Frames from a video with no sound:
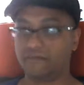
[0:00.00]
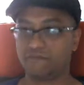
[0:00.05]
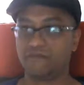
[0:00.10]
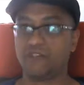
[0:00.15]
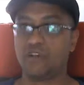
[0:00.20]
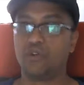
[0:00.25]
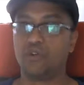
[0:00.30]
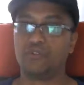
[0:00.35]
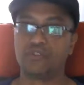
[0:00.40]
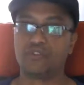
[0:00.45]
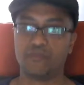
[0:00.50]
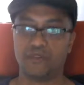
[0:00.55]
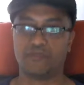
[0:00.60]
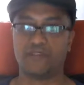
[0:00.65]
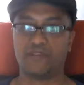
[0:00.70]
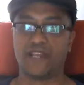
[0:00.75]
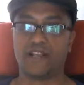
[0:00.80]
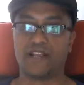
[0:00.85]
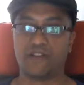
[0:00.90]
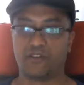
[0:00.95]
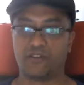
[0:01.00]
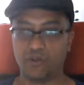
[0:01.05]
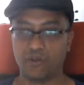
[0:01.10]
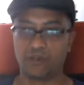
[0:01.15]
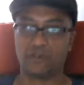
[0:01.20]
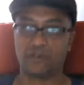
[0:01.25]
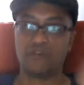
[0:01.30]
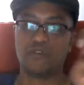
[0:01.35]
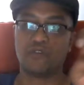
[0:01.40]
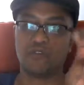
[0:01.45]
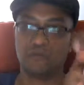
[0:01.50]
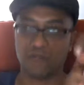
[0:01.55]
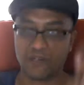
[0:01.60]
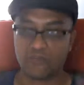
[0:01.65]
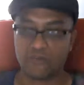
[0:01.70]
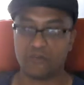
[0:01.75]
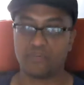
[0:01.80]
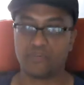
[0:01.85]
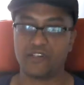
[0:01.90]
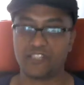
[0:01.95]
ultimate reality, quote unquote, right?
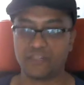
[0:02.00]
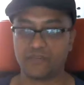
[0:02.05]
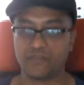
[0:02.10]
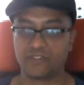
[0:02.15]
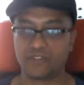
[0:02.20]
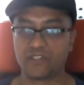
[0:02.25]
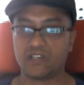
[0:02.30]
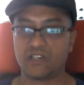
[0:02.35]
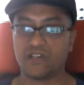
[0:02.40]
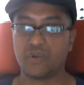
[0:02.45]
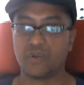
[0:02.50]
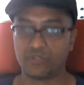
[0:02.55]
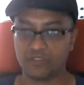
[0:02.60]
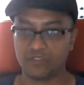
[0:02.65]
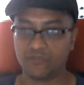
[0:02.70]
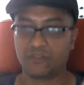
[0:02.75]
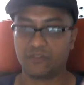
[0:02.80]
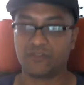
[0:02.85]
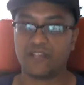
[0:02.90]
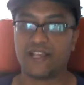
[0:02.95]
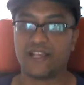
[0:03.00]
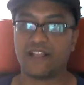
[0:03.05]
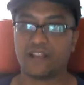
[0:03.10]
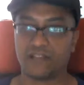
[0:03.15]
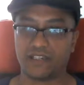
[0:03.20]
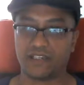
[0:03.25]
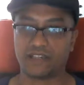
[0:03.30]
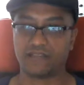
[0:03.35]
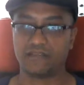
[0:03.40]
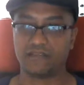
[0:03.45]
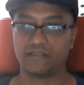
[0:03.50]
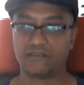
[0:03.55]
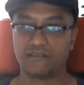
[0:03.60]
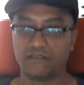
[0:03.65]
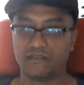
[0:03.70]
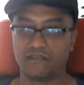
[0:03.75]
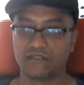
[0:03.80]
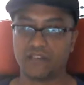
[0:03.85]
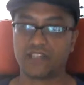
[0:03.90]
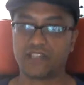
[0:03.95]
What presuppers call ultimate reality,
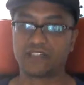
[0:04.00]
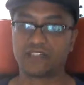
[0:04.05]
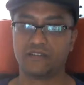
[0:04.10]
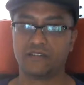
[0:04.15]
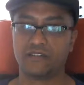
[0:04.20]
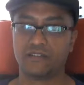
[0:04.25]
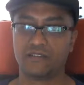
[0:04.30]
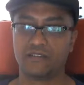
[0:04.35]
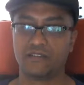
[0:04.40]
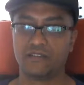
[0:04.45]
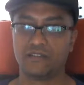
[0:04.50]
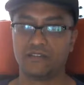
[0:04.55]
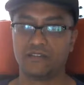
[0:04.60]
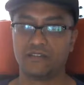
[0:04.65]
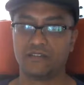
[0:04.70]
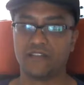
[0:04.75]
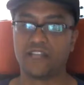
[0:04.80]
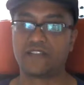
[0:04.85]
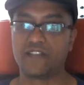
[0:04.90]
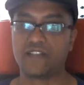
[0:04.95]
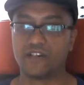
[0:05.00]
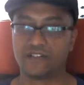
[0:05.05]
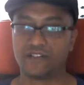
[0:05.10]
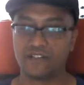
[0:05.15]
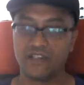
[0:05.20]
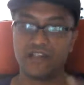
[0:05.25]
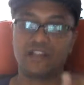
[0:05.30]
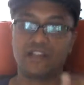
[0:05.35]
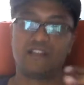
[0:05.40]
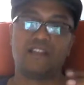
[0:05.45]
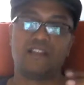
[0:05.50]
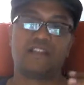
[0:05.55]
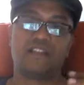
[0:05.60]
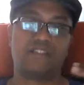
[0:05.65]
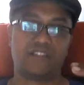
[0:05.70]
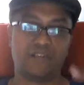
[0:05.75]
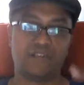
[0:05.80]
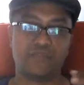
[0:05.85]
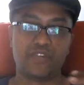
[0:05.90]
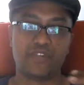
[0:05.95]
correct? Like there's
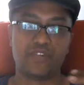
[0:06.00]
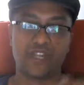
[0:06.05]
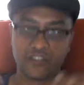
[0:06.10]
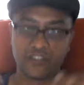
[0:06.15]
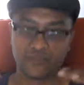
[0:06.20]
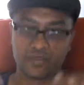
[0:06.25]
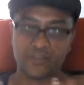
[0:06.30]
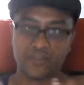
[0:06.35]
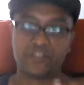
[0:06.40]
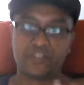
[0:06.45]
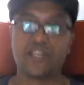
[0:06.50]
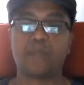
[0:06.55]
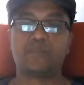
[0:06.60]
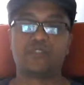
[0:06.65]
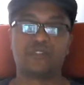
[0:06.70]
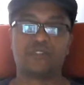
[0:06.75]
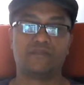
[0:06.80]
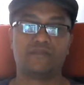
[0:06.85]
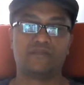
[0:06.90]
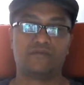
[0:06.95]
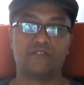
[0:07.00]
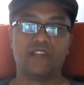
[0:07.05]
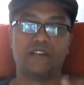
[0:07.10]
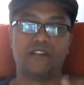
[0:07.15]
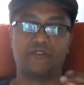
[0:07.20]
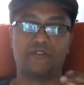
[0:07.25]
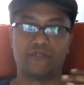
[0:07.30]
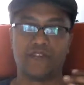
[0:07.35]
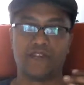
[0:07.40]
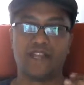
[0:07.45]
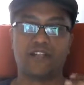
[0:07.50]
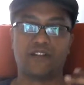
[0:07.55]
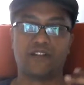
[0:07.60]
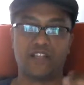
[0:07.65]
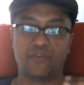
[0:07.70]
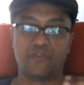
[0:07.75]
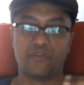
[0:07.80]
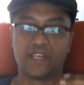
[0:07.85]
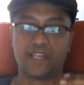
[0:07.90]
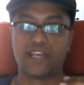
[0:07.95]
a subjective perception, right, of reality
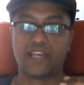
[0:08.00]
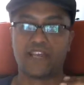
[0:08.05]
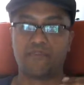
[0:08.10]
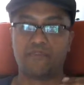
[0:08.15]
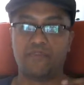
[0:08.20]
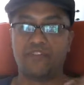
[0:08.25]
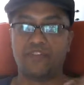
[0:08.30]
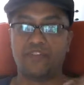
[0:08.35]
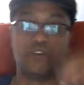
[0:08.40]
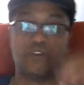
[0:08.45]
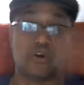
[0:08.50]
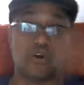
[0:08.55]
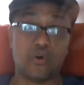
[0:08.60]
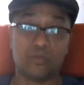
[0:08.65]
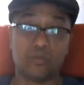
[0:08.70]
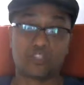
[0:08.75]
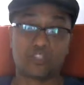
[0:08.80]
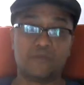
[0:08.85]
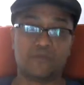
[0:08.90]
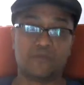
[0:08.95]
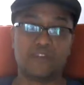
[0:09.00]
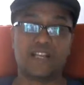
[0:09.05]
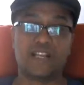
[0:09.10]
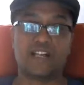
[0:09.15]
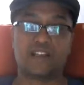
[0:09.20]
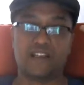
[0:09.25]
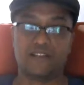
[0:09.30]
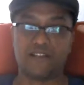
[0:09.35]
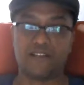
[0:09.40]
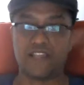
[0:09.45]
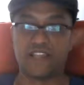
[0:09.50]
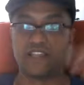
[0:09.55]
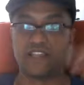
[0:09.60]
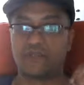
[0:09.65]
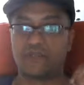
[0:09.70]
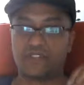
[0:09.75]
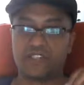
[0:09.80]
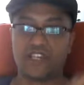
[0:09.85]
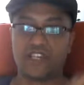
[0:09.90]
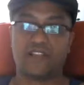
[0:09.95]
that we have, but there's an ultimate reality, like you
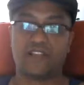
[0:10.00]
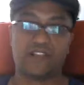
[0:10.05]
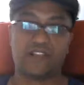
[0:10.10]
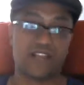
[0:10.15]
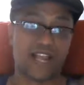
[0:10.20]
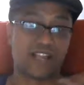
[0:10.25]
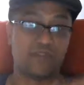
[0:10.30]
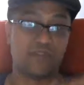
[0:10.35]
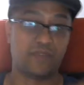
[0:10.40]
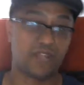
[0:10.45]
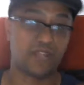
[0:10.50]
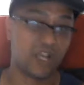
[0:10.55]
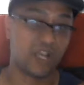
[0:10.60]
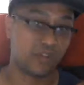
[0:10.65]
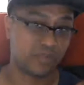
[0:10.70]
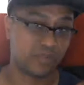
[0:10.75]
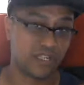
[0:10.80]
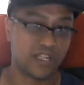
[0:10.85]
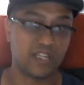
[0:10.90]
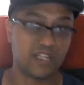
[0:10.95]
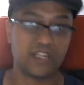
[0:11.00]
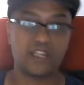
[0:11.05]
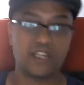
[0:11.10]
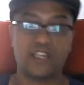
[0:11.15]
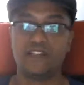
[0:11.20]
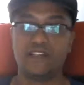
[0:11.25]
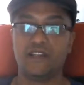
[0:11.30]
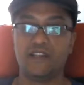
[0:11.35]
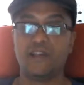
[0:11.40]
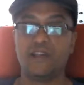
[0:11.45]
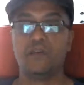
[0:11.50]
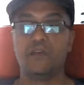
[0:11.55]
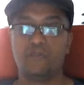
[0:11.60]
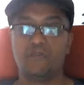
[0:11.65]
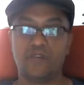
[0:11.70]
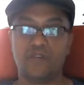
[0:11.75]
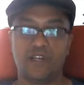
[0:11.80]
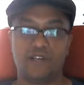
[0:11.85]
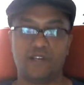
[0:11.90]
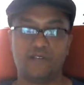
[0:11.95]
were saying, like I could be colorblind,
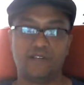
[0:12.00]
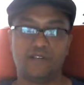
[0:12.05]
but